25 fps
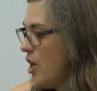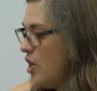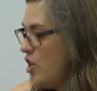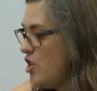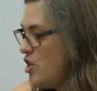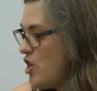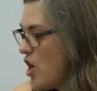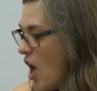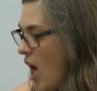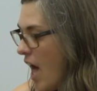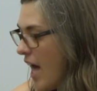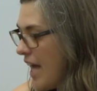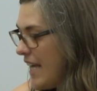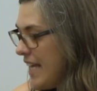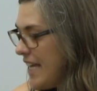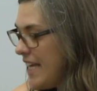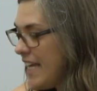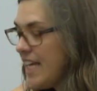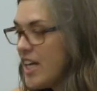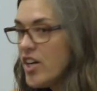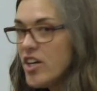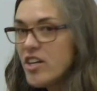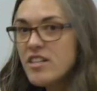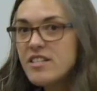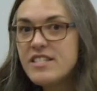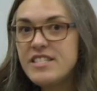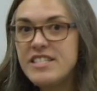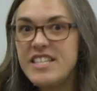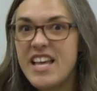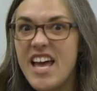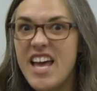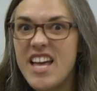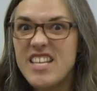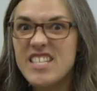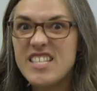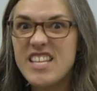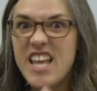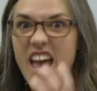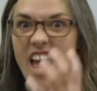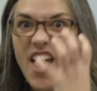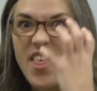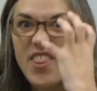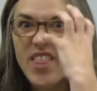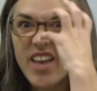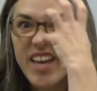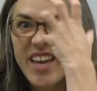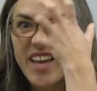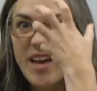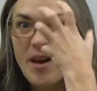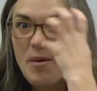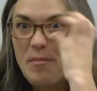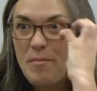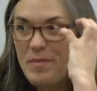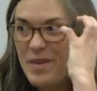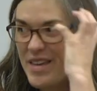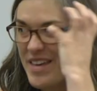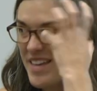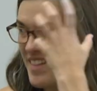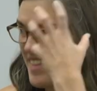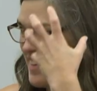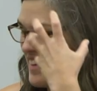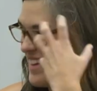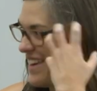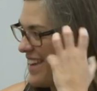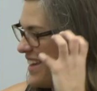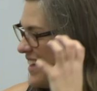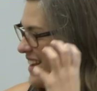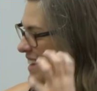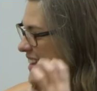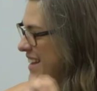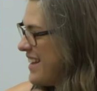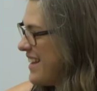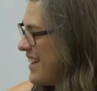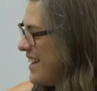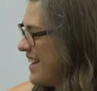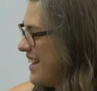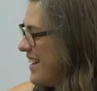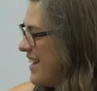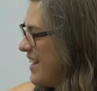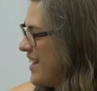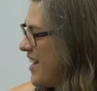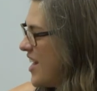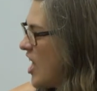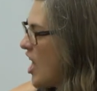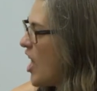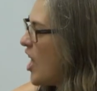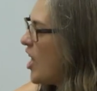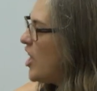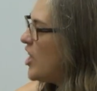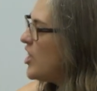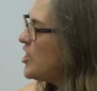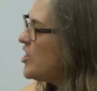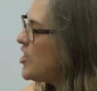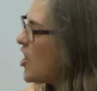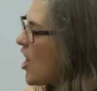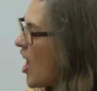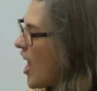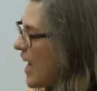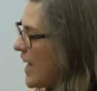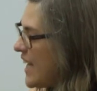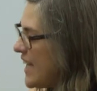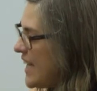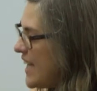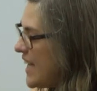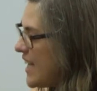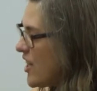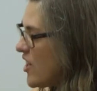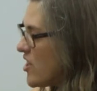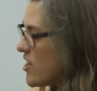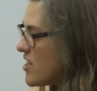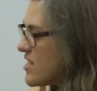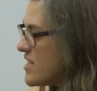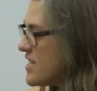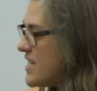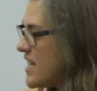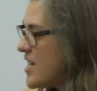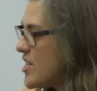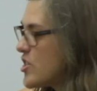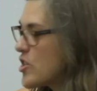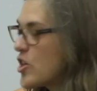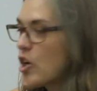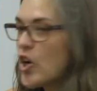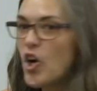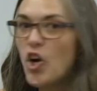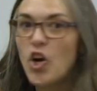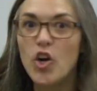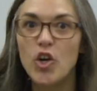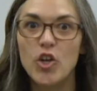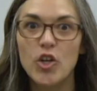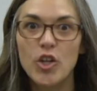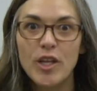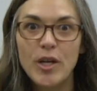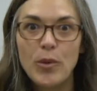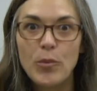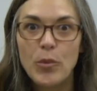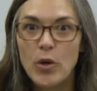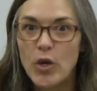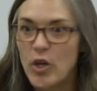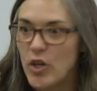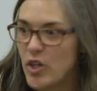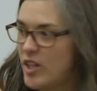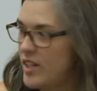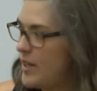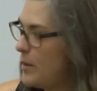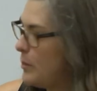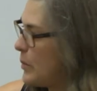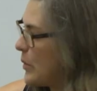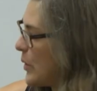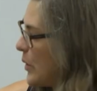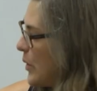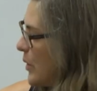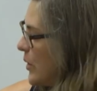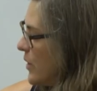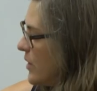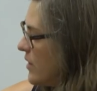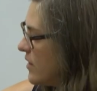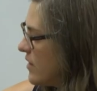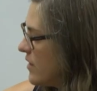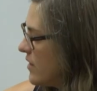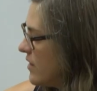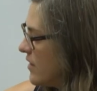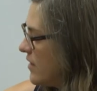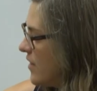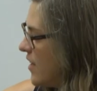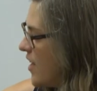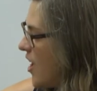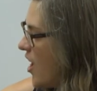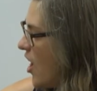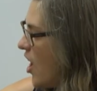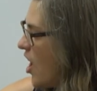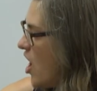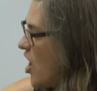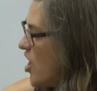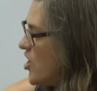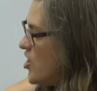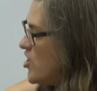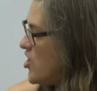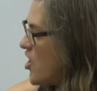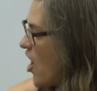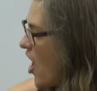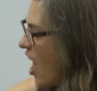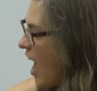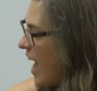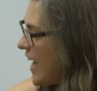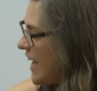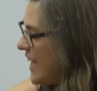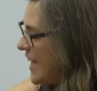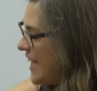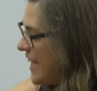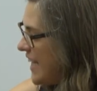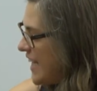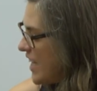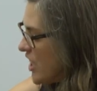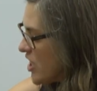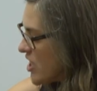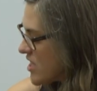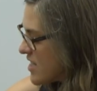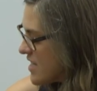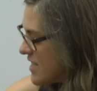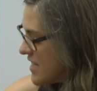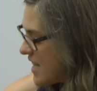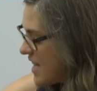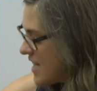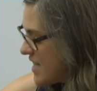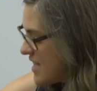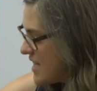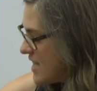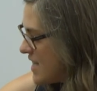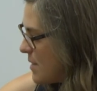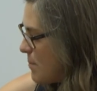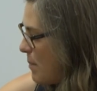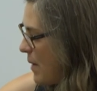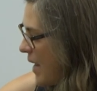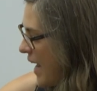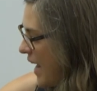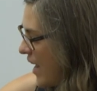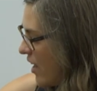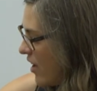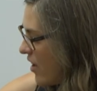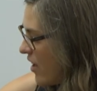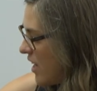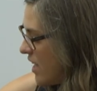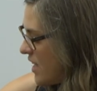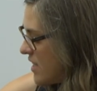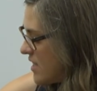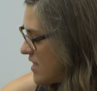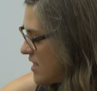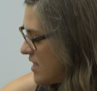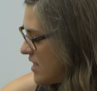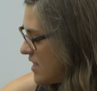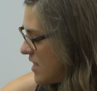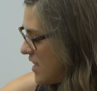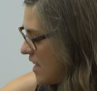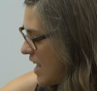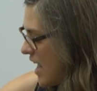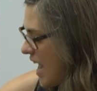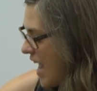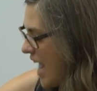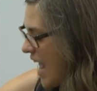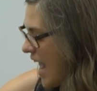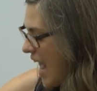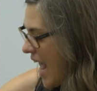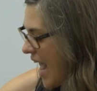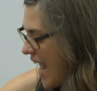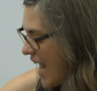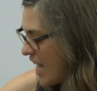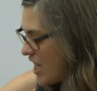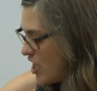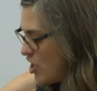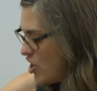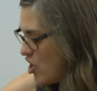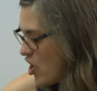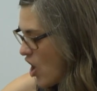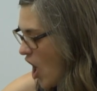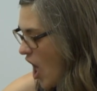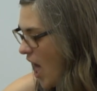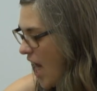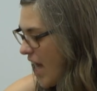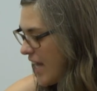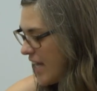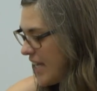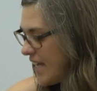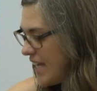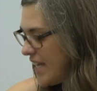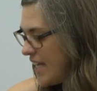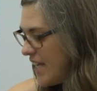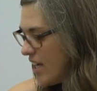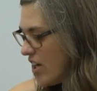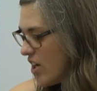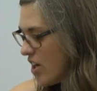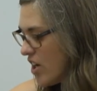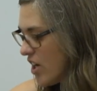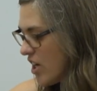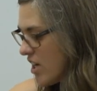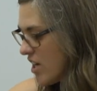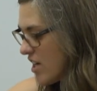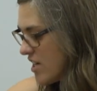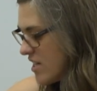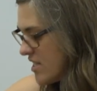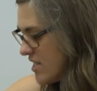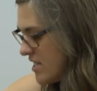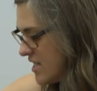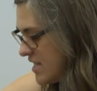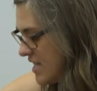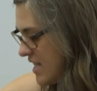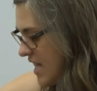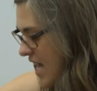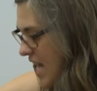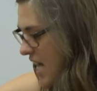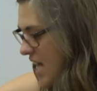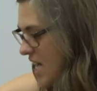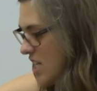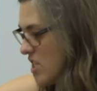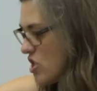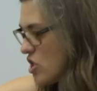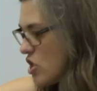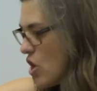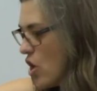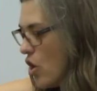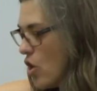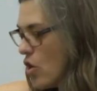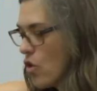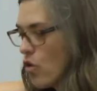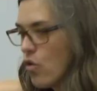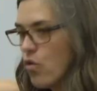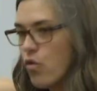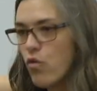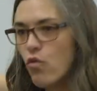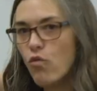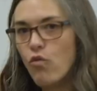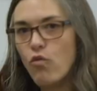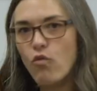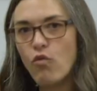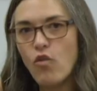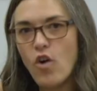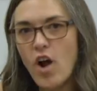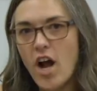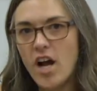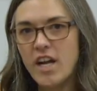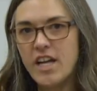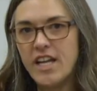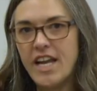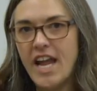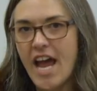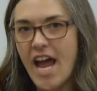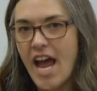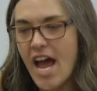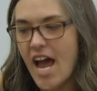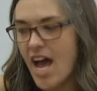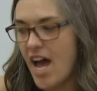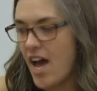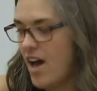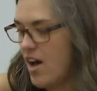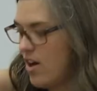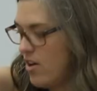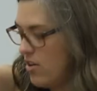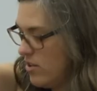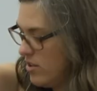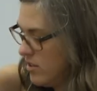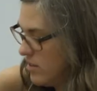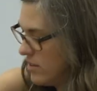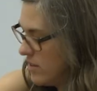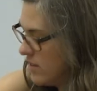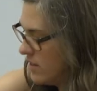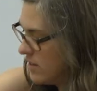Not here says the chameleon. Not here says curly whirly bird. Not here says the parrot. And not here says crocodile.